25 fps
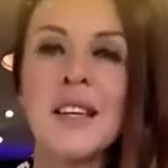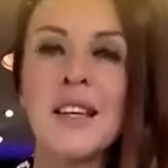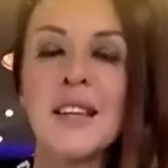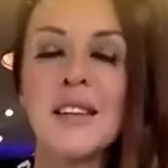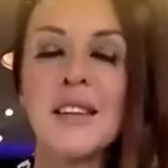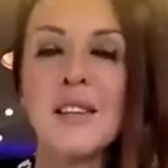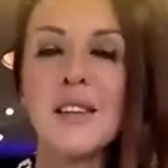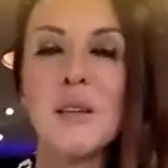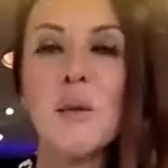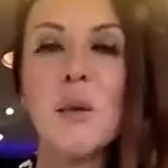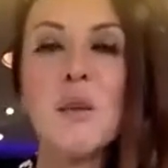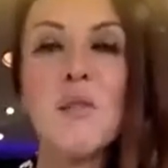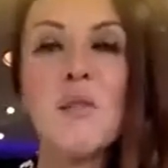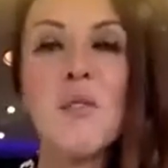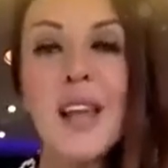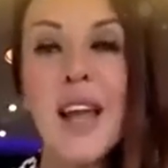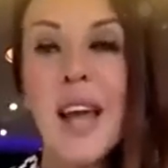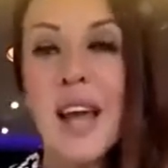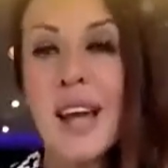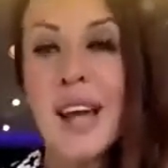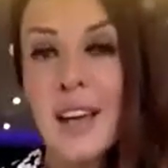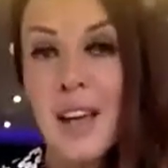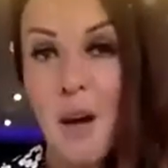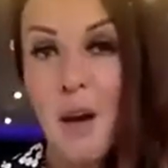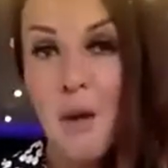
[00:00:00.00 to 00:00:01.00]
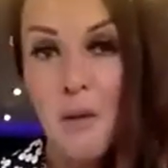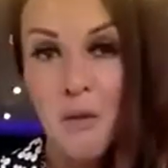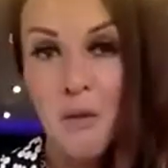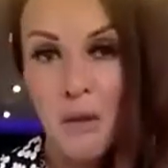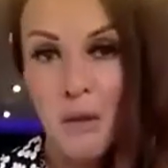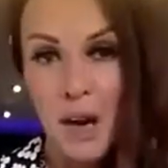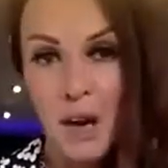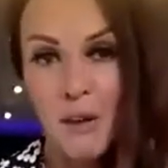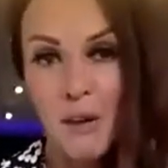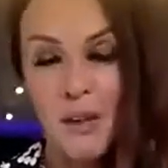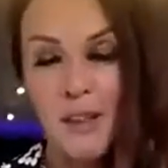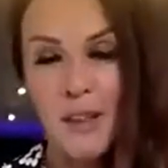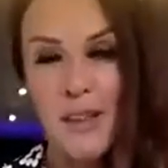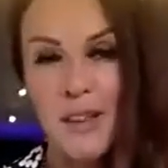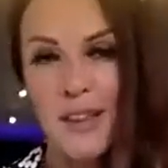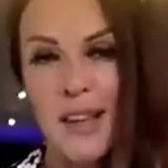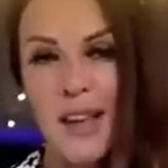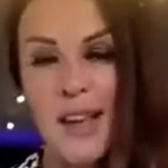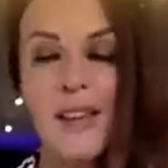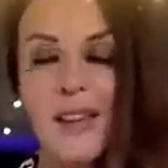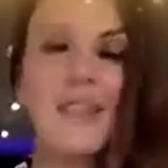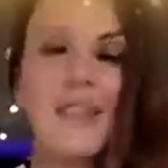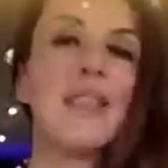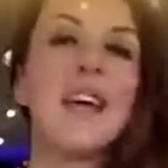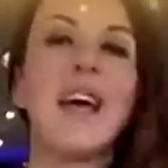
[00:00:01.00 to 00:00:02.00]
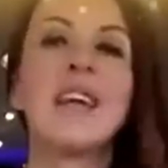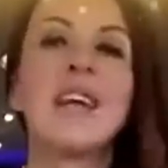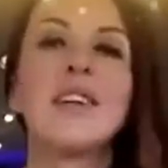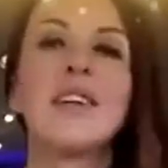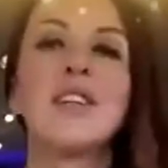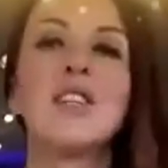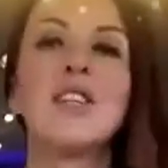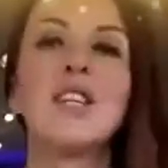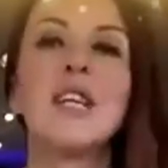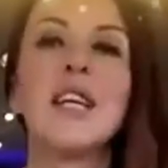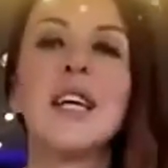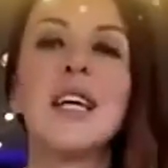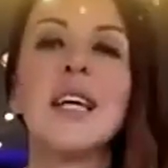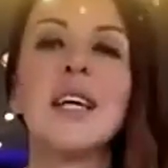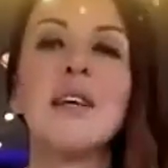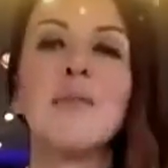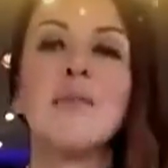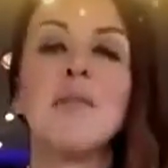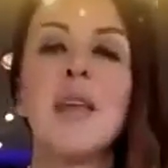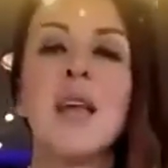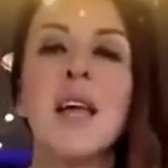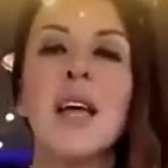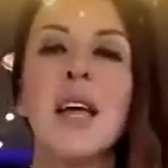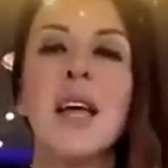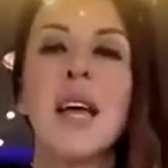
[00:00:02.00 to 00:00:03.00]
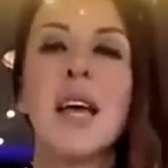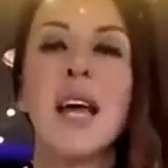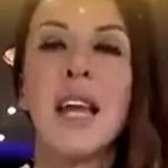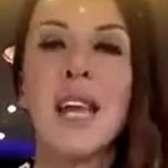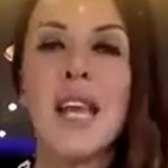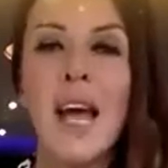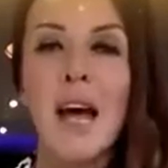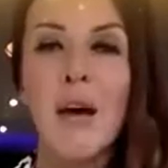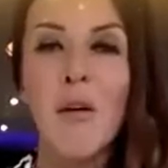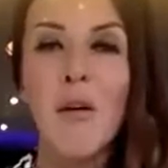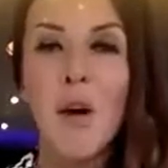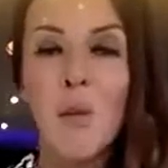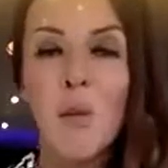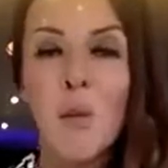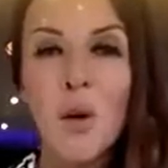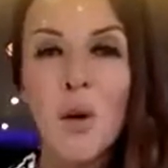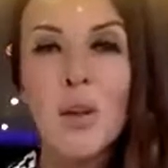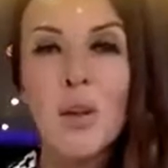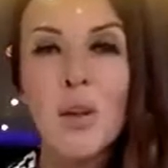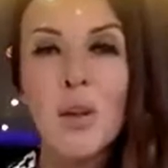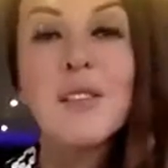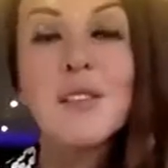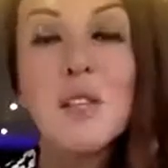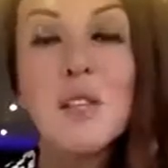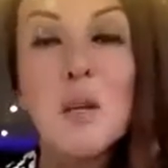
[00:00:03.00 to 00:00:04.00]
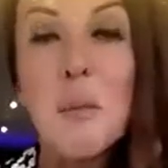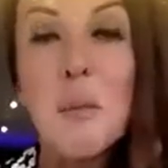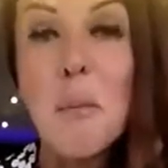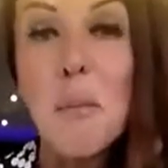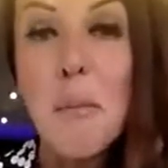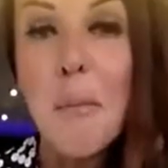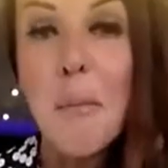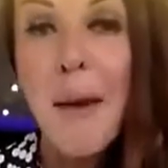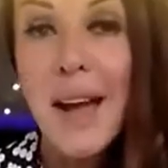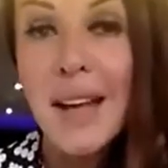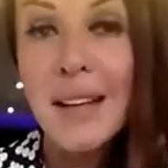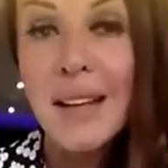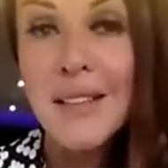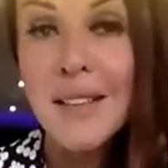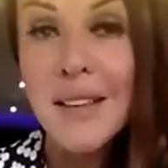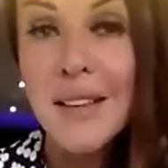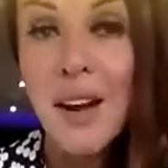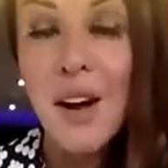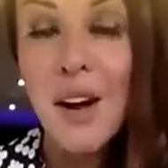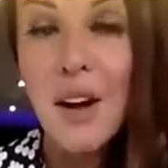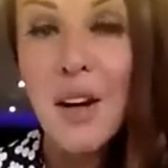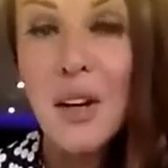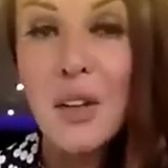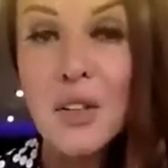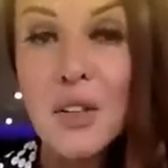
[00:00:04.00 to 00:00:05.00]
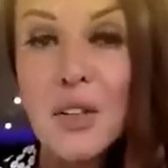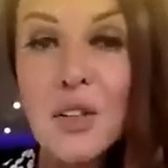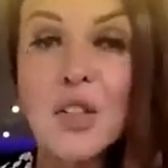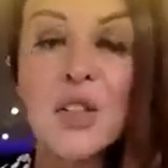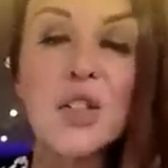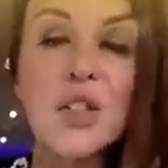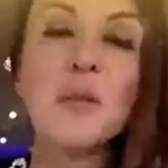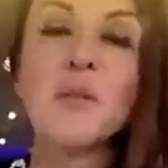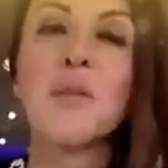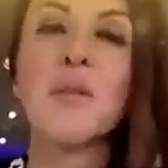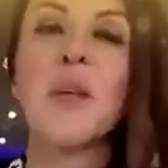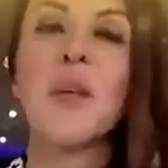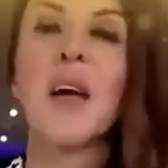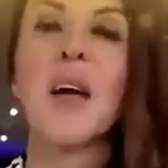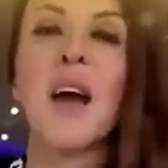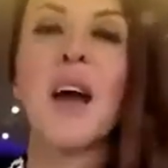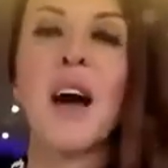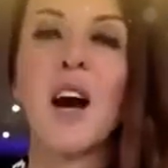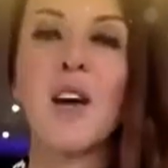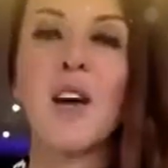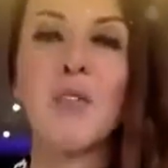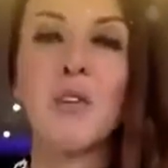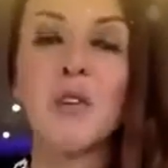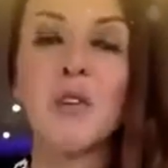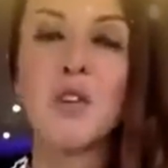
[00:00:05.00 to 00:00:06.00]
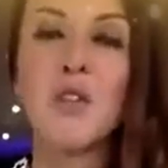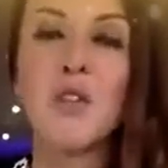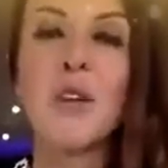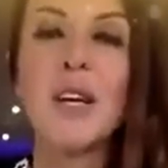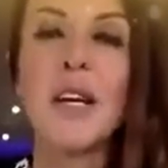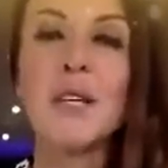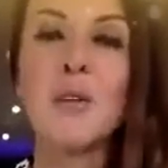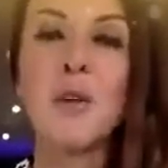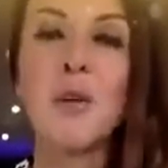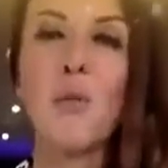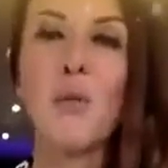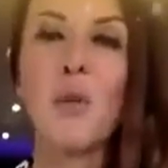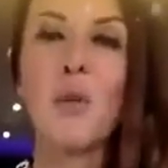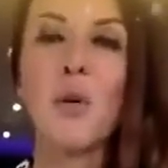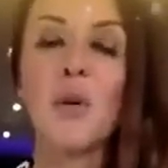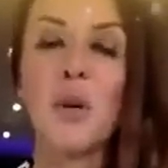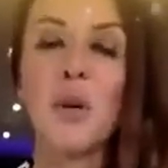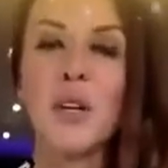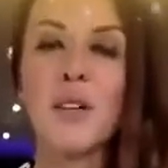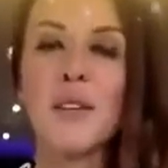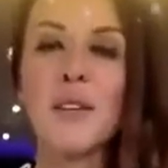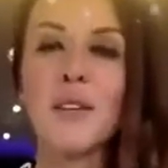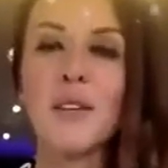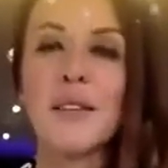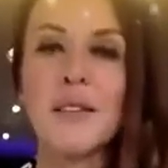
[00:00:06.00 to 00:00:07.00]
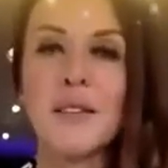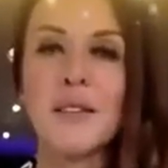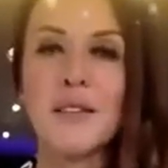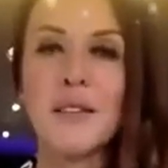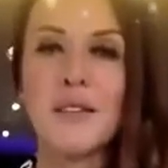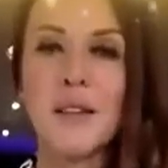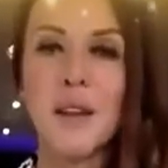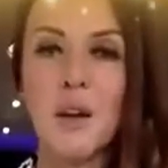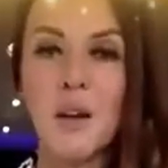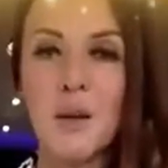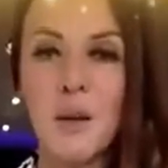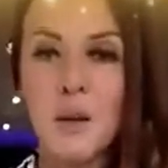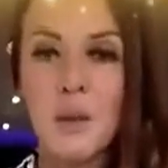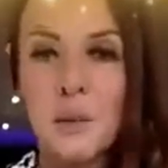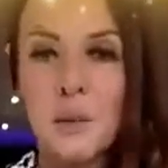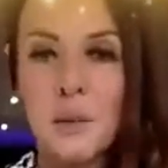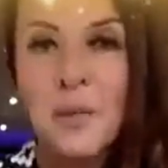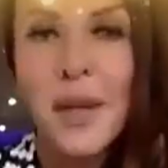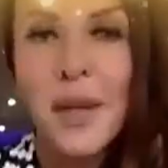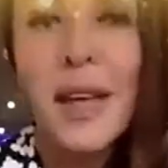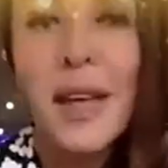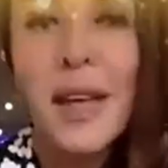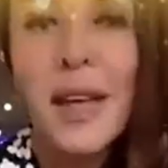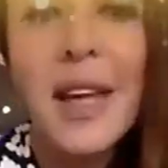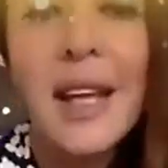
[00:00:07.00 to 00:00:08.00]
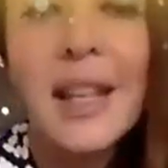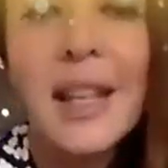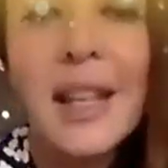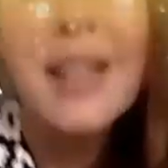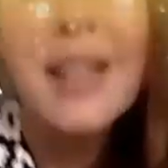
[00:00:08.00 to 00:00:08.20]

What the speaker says: So we've let go of our excess energy. And now I want us to massage our adrenal points. So in this